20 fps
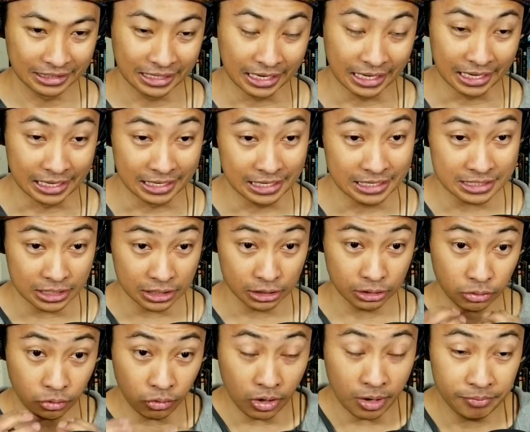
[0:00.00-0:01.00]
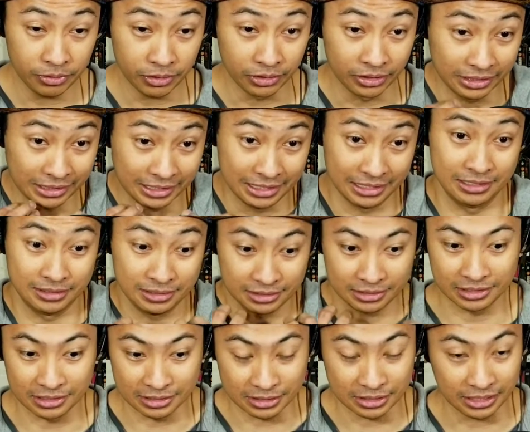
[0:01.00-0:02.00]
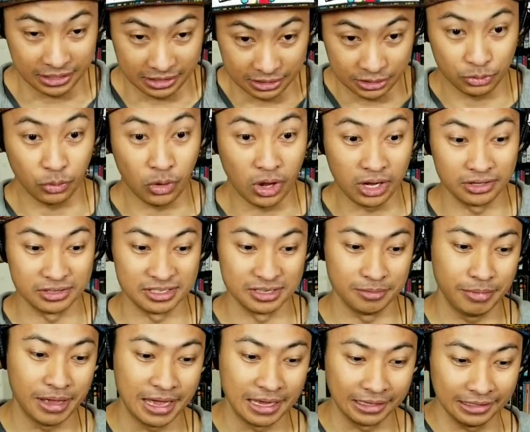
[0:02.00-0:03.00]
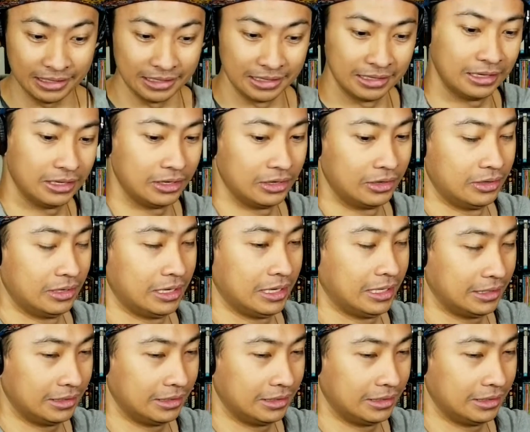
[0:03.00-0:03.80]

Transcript: He doesn't throw up though, he like just like swallows it back in, you know, like